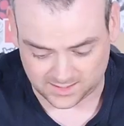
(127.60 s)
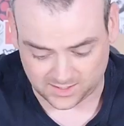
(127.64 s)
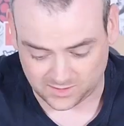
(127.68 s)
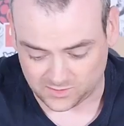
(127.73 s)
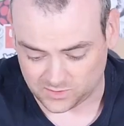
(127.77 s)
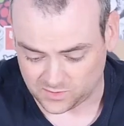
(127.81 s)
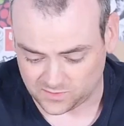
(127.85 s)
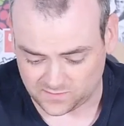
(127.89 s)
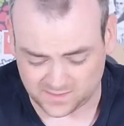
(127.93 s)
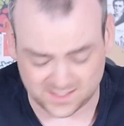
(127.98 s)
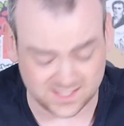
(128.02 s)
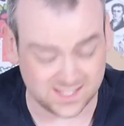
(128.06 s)
I don't
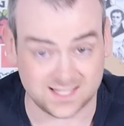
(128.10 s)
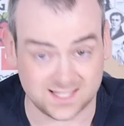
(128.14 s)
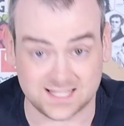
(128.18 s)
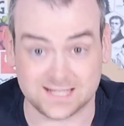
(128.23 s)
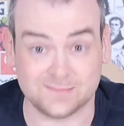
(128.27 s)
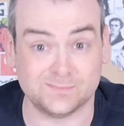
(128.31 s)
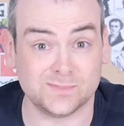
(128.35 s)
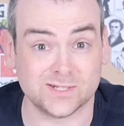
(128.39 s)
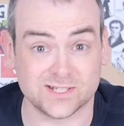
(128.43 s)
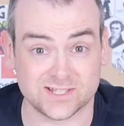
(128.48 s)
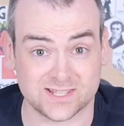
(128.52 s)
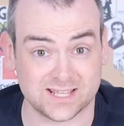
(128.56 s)
know if it's as
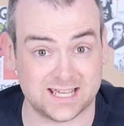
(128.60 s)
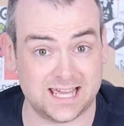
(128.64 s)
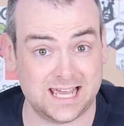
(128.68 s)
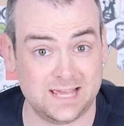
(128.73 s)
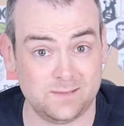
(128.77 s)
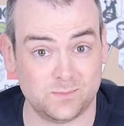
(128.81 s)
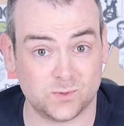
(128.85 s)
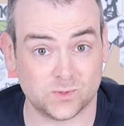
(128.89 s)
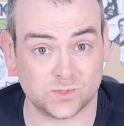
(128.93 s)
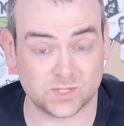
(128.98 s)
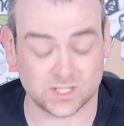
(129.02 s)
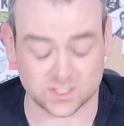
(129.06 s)
simple as the
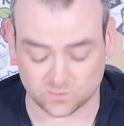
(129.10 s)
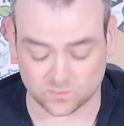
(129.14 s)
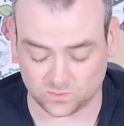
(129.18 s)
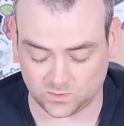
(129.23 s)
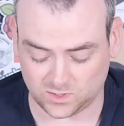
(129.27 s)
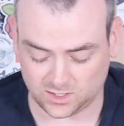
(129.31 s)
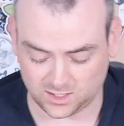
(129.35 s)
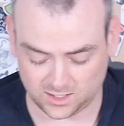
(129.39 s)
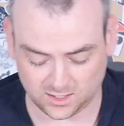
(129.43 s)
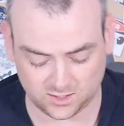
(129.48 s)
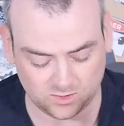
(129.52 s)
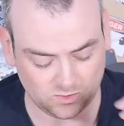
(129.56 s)
keyboard doesn't
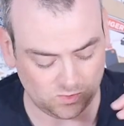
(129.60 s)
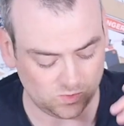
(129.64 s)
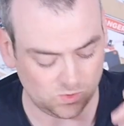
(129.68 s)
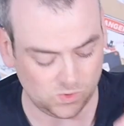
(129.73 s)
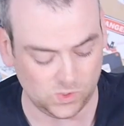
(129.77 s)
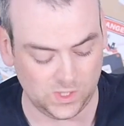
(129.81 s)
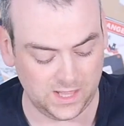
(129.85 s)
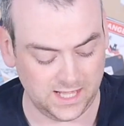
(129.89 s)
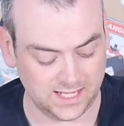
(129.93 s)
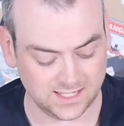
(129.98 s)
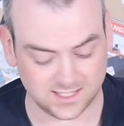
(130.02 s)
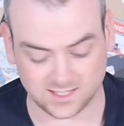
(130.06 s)
work
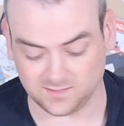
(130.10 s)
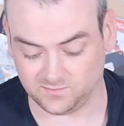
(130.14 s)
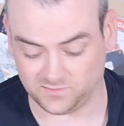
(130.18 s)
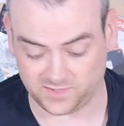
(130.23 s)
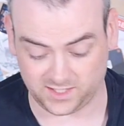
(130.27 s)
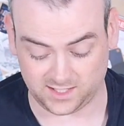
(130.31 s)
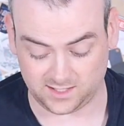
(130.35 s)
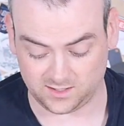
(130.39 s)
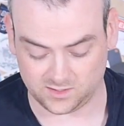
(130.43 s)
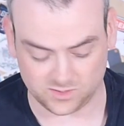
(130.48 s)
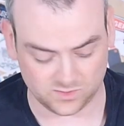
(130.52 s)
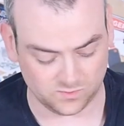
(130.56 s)
or there's
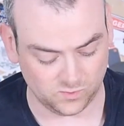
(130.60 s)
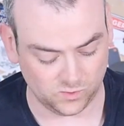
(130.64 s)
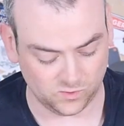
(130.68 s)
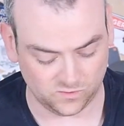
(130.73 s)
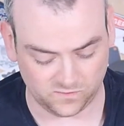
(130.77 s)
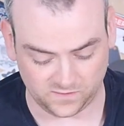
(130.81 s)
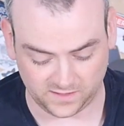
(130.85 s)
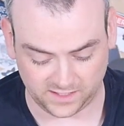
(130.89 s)
something else more